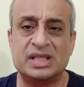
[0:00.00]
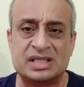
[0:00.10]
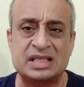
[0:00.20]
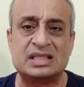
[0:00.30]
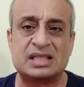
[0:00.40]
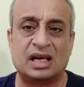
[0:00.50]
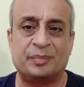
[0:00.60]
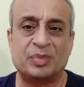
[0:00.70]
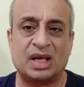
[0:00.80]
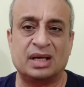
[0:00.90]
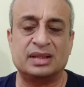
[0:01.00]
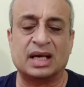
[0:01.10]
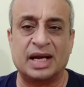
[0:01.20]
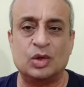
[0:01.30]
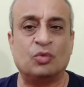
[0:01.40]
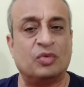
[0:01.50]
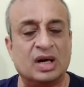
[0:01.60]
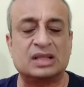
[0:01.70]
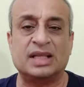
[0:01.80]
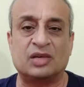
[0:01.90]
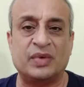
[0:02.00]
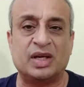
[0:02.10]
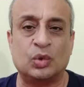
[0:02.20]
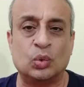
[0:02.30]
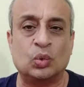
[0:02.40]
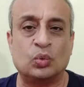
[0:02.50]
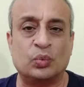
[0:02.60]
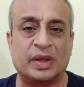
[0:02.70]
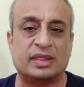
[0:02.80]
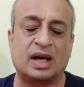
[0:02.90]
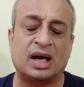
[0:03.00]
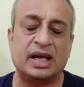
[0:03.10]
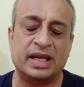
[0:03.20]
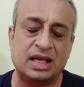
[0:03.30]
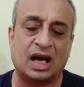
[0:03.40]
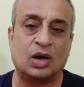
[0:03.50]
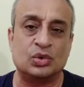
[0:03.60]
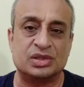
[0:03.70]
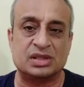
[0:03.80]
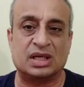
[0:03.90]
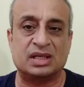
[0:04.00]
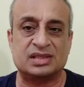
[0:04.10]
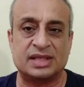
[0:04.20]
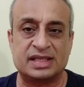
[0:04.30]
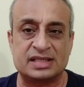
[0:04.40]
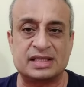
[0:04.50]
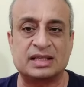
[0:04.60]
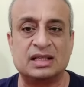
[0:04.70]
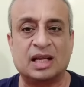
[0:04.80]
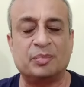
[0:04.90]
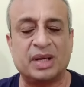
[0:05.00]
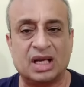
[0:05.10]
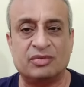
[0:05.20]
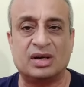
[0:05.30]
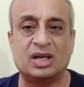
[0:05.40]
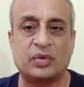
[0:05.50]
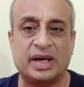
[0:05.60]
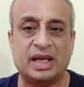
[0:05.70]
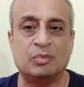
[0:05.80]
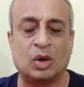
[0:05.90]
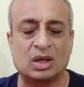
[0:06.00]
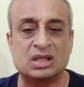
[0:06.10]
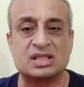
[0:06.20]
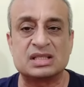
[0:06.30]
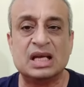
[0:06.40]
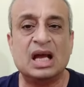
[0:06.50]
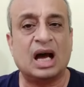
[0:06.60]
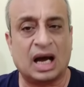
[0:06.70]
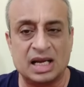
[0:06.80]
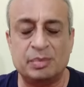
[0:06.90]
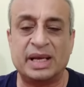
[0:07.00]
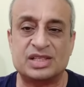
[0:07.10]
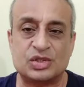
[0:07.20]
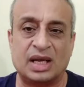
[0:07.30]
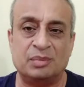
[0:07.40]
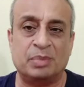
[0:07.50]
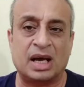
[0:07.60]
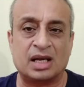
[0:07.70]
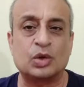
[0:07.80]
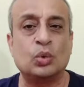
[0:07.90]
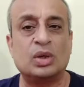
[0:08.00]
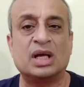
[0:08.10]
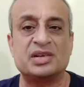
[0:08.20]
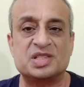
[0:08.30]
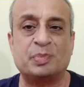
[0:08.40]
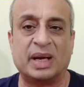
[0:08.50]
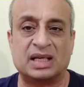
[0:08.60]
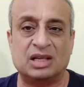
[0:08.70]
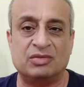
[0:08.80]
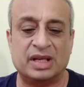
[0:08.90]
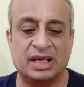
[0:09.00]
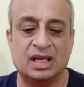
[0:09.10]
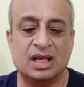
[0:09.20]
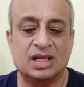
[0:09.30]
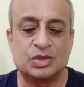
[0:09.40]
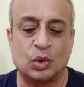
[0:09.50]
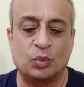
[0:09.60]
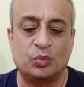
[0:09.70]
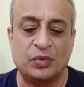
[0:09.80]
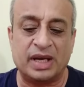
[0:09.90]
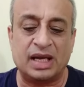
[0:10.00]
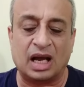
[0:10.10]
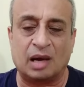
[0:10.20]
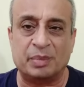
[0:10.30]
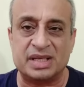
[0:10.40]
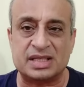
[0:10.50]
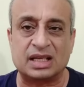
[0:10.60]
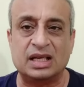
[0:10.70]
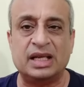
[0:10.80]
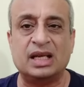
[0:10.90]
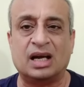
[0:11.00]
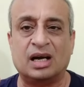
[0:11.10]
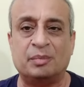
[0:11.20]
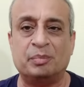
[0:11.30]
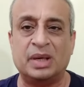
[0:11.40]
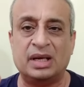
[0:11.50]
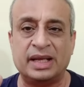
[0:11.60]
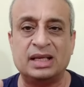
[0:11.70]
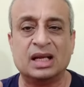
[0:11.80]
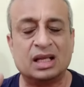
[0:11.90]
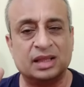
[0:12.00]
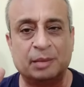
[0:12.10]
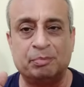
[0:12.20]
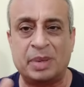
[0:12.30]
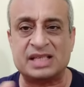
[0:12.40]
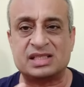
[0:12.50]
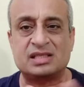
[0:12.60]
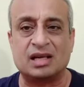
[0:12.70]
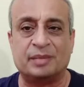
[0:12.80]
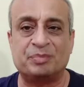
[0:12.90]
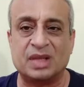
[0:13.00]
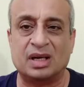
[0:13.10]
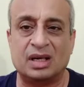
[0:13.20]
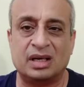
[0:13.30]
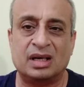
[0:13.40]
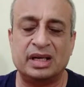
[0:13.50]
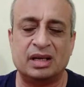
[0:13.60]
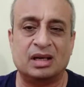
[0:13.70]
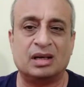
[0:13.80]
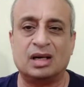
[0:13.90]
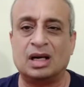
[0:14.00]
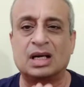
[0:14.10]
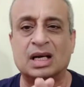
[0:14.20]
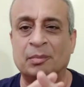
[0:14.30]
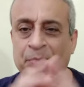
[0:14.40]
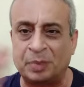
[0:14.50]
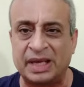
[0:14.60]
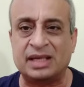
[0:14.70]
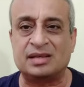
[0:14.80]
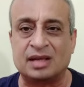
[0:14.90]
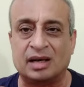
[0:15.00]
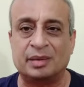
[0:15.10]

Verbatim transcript: this is uh, uh, the kind of work that we do with our in-house uh, statistical and behavioral trading models, IBEX and Barracuda respectively. So we are basically uh, building the best uh, uh, complete